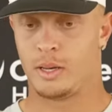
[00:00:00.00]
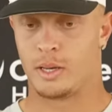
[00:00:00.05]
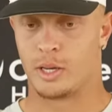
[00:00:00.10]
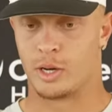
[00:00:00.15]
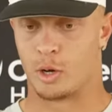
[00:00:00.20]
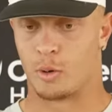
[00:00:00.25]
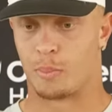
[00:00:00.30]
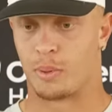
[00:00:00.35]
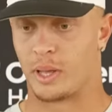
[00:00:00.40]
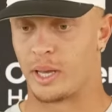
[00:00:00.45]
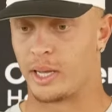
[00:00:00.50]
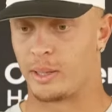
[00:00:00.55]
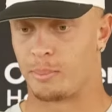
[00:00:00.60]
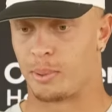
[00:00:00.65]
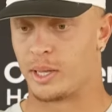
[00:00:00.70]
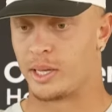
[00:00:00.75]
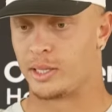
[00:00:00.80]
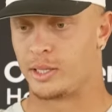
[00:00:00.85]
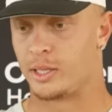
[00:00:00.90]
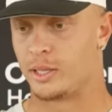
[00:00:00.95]
you know, play
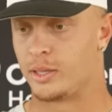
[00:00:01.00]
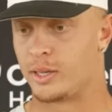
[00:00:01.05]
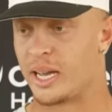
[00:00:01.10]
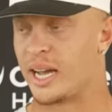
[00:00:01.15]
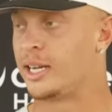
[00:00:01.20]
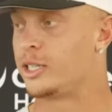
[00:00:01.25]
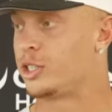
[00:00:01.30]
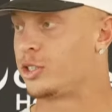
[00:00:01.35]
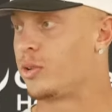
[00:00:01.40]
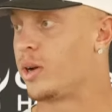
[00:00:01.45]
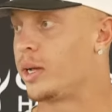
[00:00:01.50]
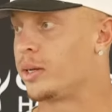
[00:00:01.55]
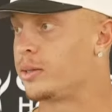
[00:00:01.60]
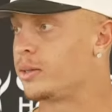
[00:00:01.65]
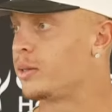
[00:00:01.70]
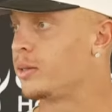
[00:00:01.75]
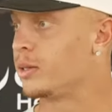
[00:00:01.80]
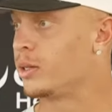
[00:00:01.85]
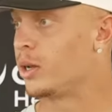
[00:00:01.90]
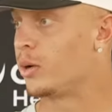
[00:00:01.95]
play to the guy's
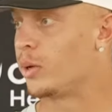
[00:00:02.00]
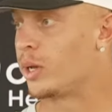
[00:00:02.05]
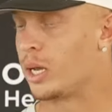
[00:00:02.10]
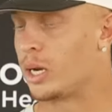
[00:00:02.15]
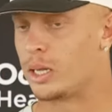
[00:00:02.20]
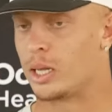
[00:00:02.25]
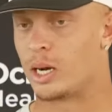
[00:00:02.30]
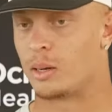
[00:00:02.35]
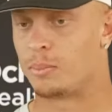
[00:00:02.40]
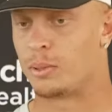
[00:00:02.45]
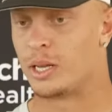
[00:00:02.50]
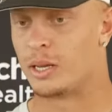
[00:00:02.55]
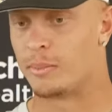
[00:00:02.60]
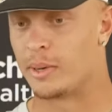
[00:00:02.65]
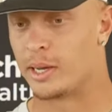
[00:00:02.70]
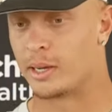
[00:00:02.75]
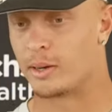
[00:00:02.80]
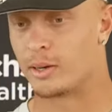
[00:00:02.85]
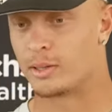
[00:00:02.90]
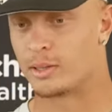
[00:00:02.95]
strengths. You know, we got a lot of
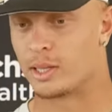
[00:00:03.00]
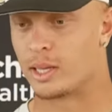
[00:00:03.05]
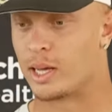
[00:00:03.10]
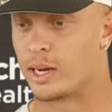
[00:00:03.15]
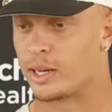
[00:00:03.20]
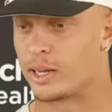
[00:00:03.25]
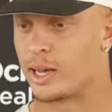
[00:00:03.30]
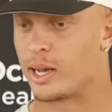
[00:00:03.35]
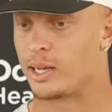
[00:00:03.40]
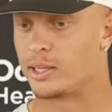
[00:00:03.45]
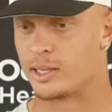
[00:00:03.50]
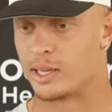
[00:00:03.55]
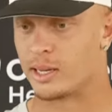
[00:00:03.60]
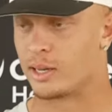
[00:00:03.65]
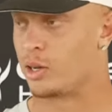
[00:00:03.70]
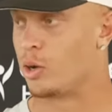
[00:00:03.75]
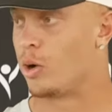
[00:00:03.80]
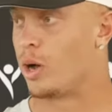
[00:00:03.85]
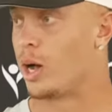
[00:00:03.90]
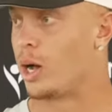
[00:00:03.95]
playmakers, a lot of guys that
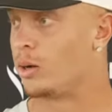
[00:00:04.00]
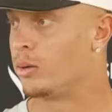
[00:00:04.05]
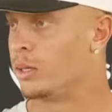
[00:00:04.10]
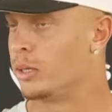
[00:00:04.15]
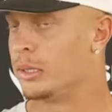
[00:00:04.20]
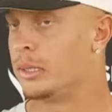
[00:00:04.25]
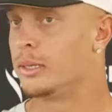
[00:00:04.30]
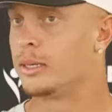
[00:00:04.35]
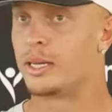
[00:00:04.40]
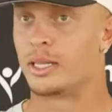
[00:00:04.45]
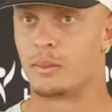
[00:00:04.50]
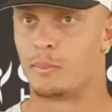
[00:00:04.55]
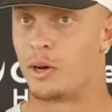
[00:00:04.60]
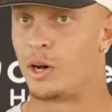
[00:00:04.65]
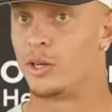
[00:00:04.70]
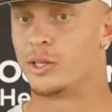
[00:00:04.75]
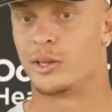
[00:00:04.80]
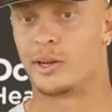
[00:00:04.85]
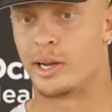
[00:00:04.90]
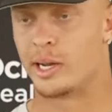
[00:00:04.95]
can go out, get the
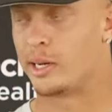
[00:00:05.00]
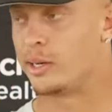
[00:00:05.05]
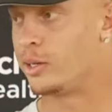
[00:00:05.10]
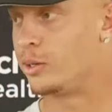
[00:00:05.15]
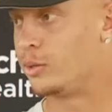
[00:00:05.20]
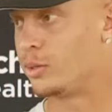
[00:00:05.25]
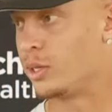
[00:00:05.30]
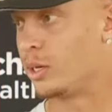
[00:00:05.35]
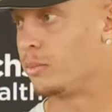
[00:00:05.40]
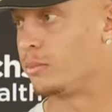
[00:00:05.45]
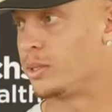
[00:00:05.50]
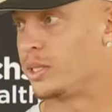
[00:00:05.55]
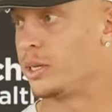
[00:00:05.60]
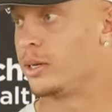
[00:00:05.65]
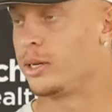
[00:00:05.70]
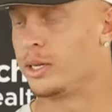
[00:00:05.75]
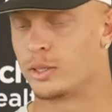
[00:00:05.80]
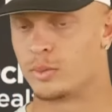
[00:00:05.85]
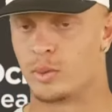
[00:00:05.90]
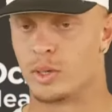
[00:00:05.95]
ball in their hand and do something
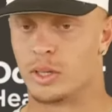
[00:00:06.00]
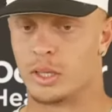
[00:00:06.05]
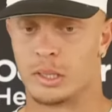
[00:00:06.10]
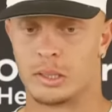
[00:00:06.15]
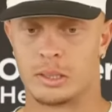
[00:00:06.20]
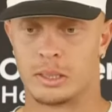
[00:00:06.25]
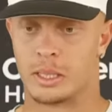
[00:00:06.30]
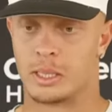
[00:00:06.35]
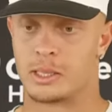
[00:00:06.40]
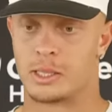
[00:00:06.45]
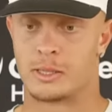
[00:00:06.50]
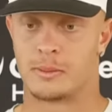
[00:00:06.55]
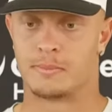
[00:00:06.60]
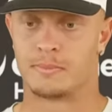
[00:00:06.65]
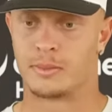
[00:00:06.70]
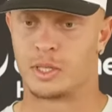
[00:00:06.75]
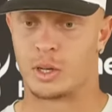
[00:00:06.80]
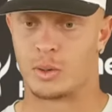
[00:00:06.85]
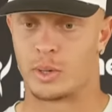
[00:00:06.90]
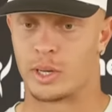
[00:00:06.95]
serious with it. Um,
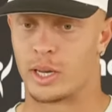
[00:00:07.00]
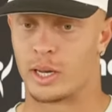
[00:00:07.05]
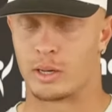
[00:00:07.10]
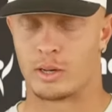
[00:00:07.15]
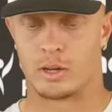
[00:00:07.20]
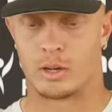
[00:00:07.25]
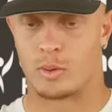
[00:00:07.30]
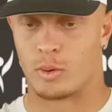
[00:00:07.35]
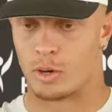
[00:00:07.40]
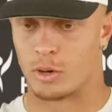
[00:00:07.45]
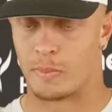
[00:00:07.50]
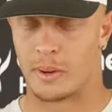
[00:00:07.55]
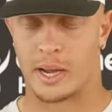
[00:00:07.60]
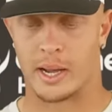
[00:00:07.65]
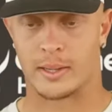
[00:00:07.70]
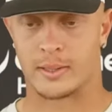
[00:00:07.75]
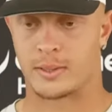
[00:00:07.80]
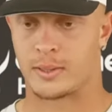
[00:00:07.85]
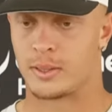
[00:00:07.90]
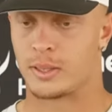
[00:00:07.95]
you know, we got good
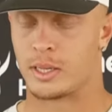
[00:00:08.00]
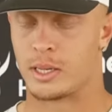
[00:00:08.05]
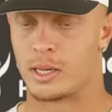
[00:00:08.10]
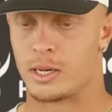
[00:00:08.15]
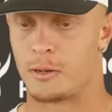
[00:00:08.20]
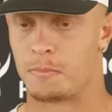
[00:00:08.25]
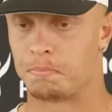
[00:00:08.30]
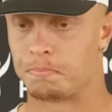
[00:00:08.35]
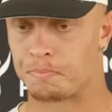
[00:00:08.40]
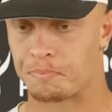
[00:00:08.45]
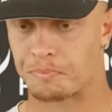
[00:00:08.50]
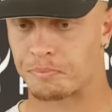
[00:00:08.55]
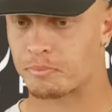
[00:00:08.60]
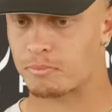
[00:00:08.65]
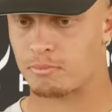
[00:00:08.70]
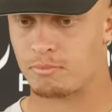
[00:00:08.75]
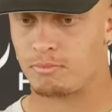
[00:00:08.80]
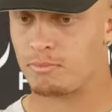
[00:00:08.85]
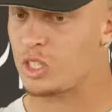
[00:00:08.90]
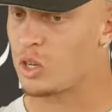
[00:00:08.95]
quarterbacks, um,
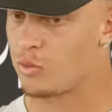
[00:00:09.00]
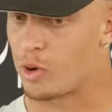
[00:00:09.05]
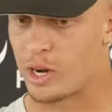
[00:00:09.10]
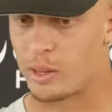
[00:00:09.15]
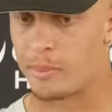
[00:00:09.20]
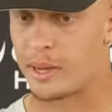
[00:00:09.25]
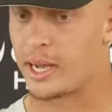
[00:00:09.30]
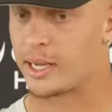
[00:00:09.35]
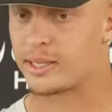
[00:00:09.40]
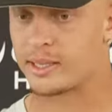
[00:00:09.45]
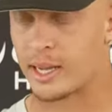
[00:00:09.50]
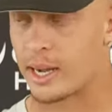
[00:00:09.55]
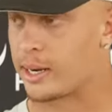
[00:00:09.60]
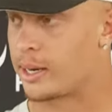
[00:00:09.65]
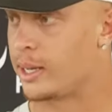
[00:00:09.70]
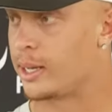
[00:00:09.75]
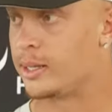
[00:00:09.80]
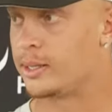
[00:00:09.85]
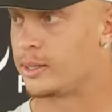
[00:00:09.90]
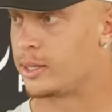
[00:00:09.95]
running backs, tight
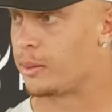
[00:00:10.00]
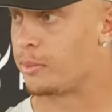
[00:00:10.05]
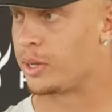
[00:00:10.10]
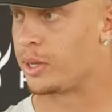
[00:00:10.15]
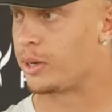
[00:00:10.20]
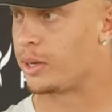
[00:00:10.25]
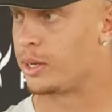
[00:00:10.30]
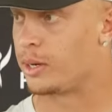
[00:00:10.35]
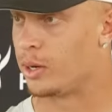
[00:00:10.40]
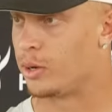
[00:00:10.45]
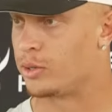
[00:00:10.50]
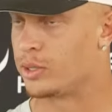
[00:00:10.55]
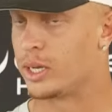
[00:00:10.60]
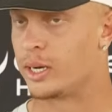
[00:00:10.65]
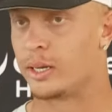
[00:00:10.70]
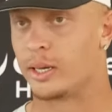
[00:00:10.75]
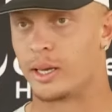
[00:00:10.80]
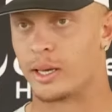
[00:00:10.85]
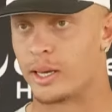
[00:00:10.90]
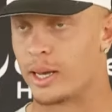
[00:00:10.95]
ends. I mean, he knows how
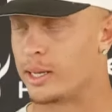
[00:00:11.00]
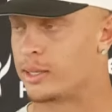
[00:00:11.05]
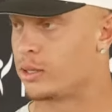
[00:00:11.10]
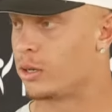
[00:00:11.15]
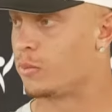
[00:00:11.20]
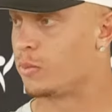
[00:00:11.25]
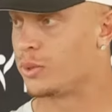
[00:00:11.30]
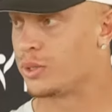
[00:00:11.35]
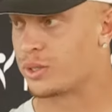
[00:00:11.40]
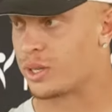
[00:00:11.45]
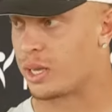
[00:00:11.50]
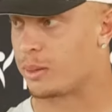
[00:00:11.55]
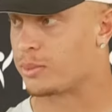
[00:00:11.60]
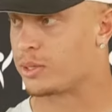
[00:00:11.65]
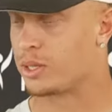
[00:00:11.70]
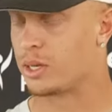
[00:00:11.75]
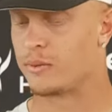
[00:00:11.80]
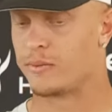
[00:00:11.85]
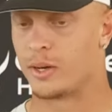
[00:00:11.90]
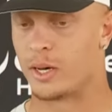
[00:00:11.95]
to get guys open, scheme
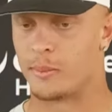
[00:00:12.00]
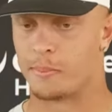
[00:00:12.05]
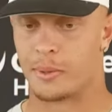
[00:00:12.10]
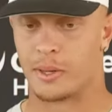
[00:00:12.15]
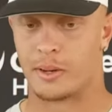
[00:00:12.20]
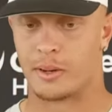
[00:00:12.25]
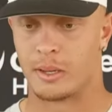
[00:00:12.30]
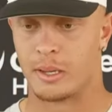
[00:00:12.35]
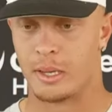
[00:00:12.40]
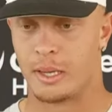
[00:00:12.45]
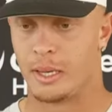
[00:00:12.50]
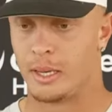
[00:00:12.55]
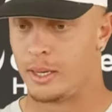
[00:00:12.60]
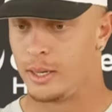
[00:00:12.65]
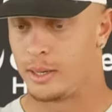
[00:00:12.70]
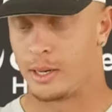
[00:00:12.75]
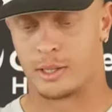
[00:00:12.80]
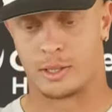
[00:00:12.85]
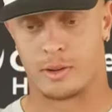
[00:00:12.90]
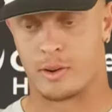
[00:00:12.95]
stuff up, and
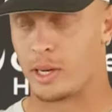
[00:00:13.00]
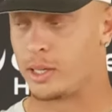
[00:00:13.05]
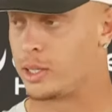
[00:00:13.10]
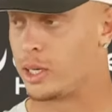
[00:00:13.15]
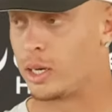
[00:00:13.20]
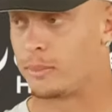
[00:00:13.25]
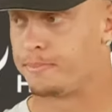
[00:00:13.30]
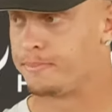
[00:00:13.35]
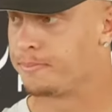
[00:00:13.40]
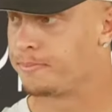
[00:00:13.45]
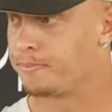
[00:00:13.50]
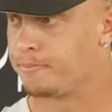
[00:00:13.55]
does a great job.